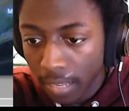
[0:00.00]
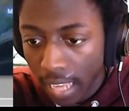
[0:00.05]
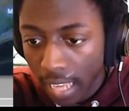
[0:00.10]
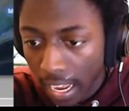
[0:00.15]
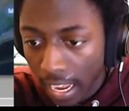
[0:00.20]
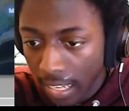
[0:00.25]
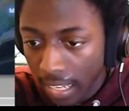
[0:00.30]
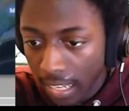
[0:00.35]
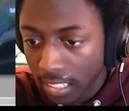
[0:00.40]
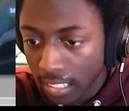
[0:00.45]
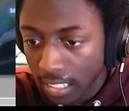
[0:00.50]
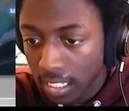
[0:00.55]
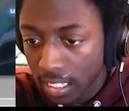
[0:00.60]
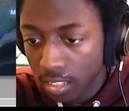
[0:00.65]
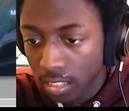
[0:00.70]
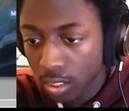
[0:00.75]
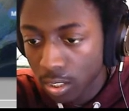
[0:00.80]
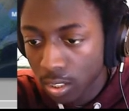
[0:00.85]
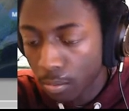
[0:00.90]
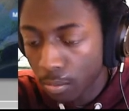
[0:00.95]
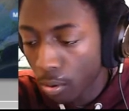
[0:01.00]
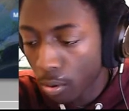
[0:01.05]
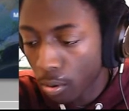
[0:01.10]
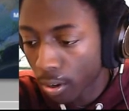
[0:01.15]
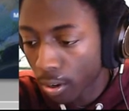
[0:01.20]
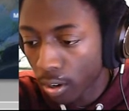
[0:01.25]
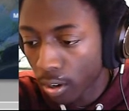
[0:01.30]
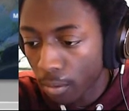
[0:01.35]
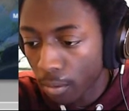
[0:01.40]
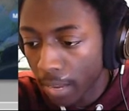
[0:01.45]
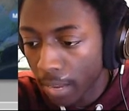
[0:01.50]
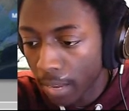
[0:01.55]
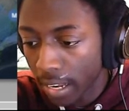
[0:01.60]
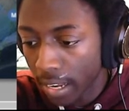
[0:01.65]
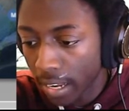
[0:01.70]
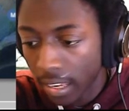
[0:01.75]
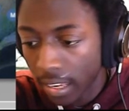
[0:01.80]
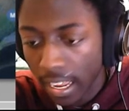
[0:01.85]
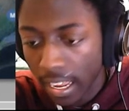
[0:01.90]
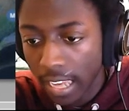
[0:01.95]
ADC and support go
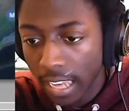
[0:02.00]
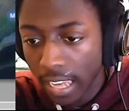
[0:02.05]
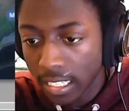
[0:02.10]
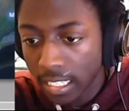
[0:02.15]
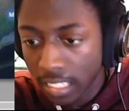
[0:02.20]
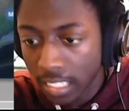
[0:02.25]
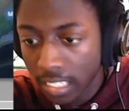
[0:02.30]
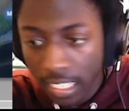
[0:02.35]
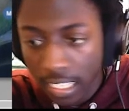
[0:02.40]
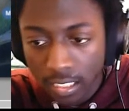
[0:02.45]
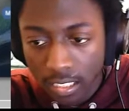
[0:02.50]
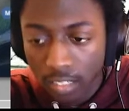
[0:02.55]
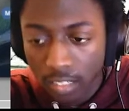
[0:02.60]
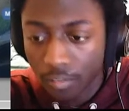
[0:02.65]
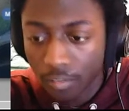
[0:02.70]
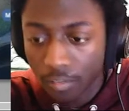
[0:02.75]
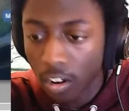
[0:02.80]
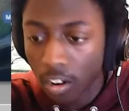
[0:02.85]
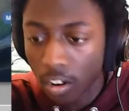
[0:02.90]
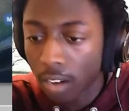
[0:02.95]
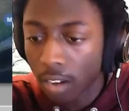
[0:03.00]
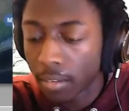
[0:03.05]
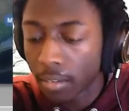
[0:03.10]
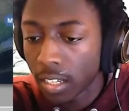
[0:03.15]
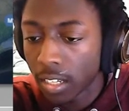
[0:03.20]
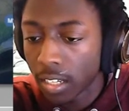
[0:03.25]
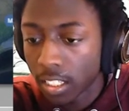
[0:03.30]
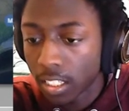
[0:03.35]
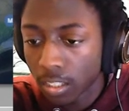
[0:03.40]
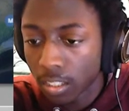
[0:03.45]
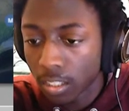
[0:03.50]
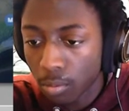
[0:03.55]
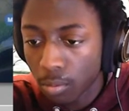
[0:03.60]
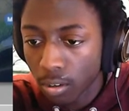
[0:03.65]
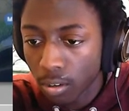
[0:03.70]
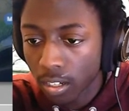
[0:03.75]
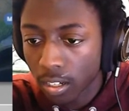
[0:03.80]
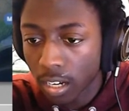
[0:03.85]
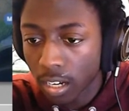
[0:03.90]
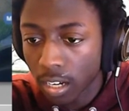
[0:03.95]
mid, ADC gets the farm,
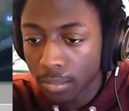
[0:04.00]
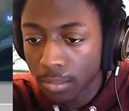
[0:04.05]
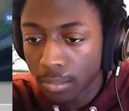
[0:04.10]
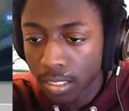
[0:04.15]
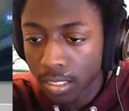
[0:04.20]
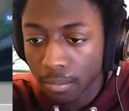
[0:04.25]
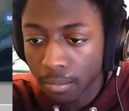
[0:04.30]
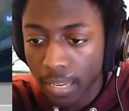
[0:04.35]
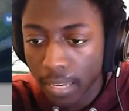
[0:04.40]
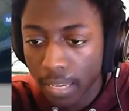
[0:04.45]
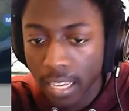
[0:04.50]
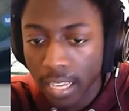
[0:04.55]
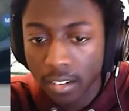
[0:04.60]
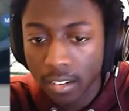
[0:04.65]
support comes to mid,